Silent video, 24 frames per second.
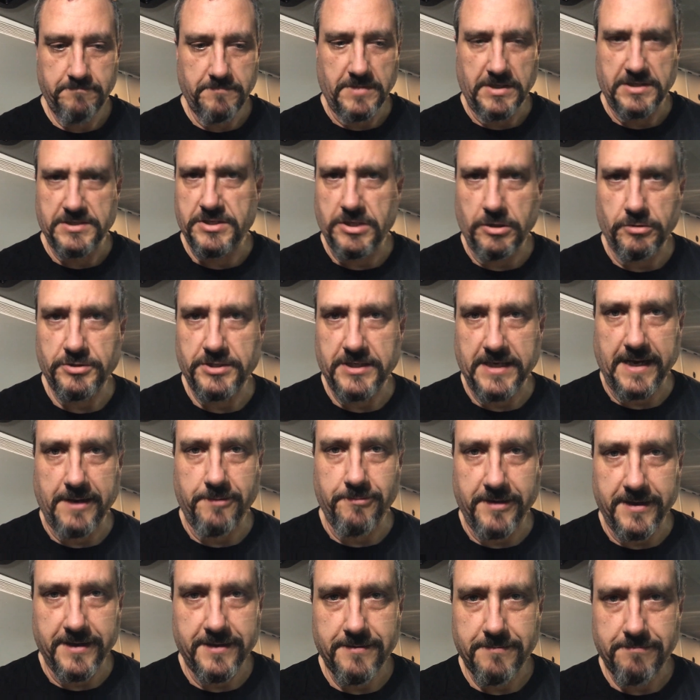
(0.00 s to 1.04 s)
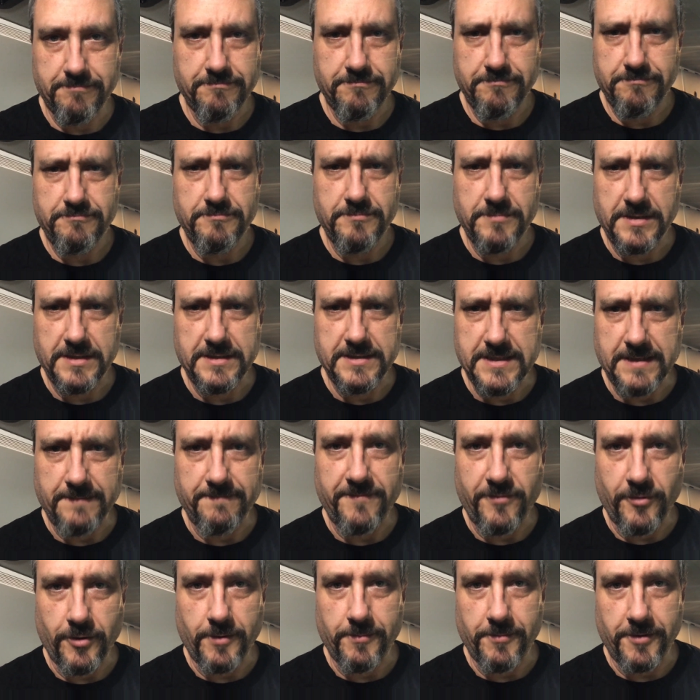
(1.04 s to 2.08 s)
associate with some
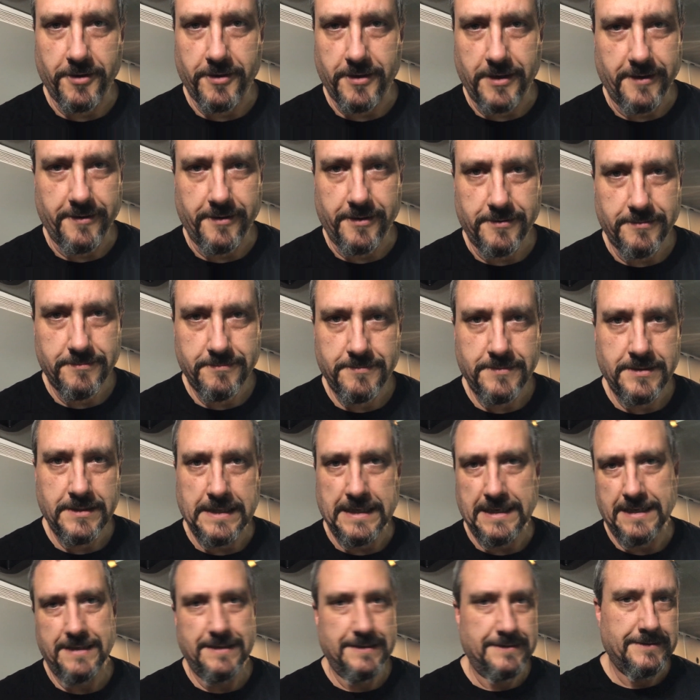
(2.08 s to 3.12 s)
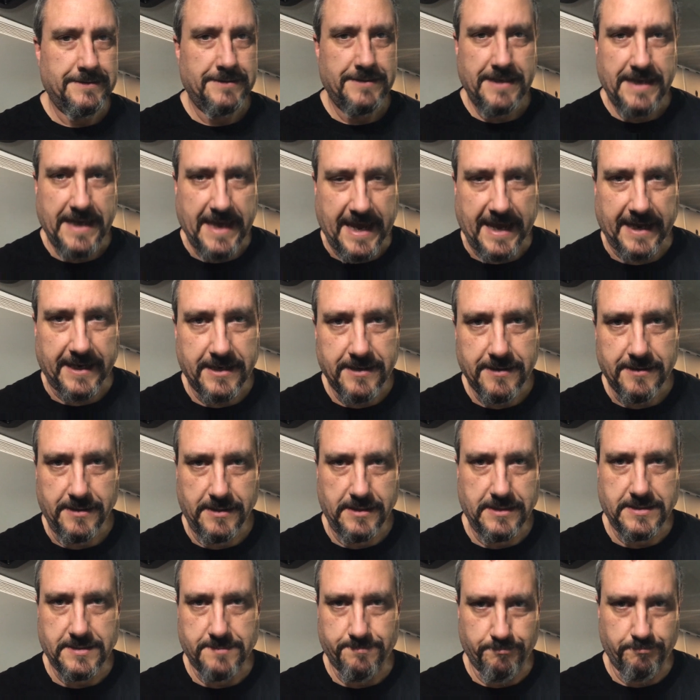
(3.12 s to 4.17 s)
form or another. Heck,
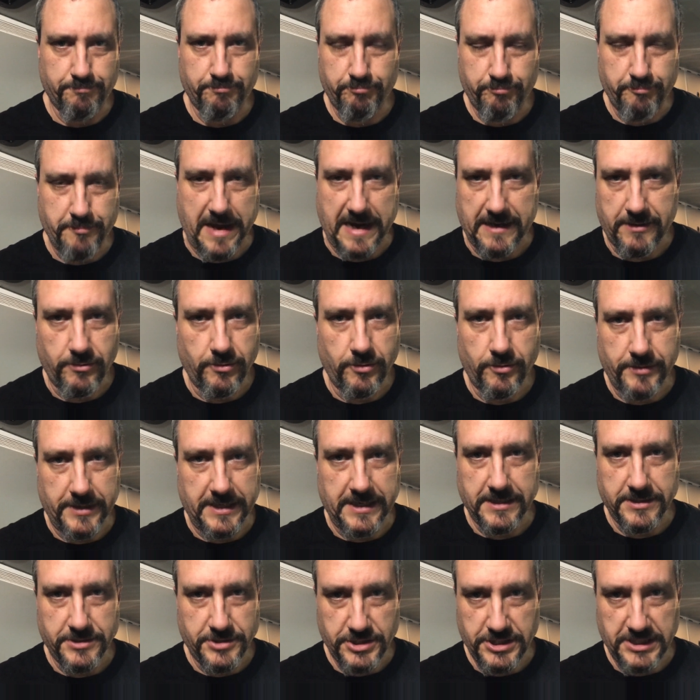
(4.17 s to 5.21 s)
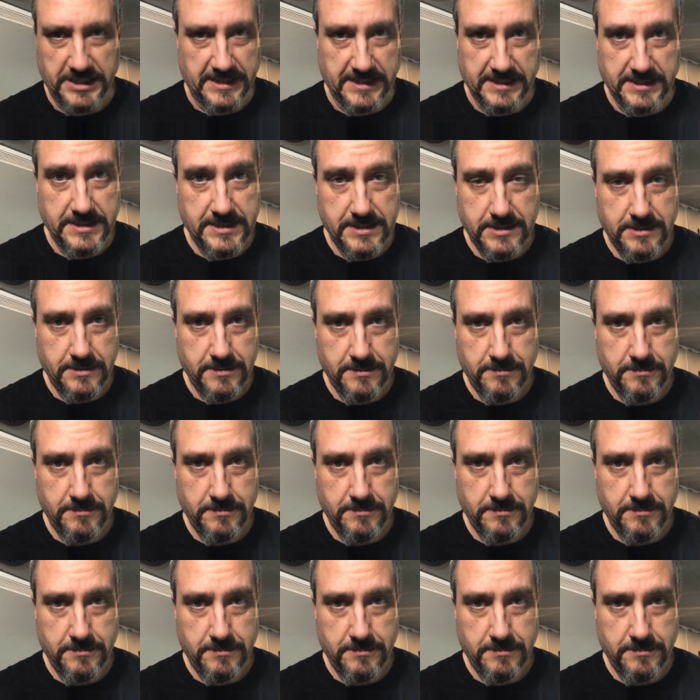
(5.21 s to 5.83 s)
it's macaroni and cheese